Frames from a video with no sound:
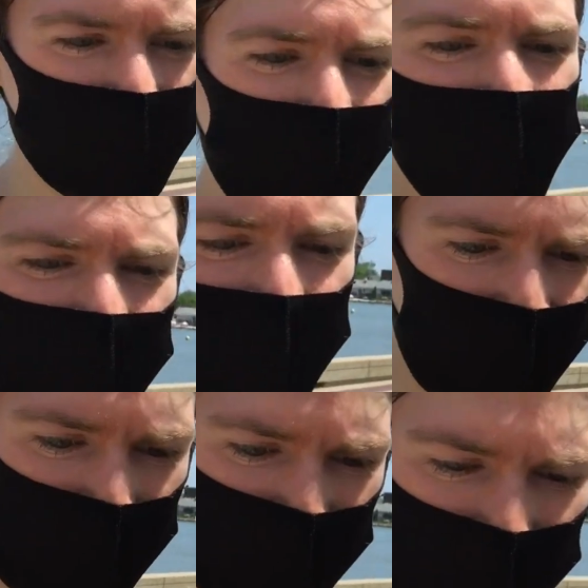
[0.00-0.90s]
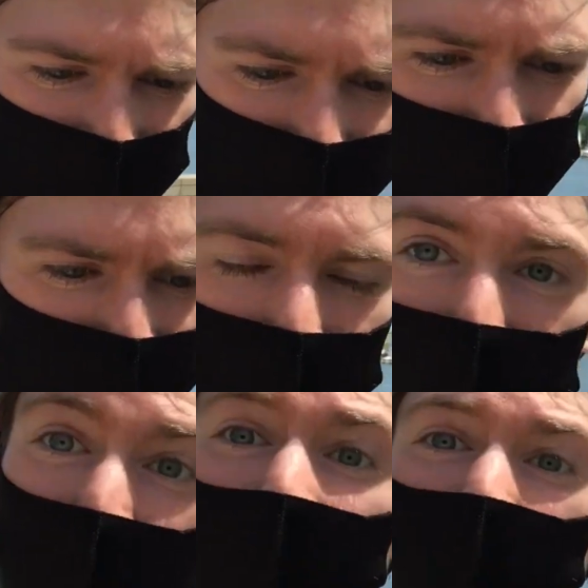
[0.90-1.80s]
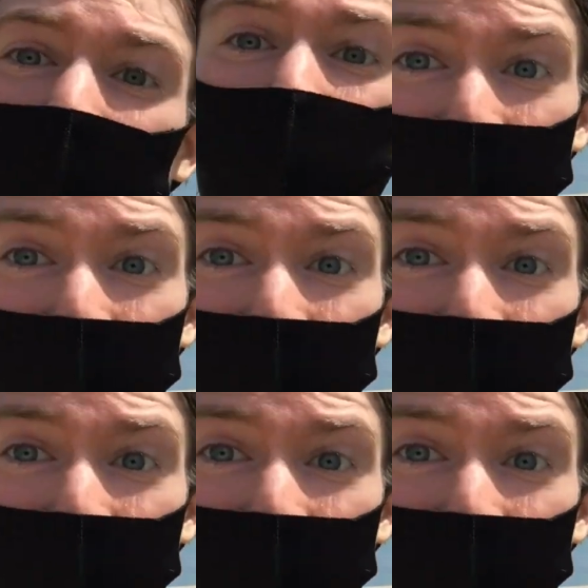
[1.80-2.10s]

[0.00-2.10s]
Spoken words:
At the end of the day, we all want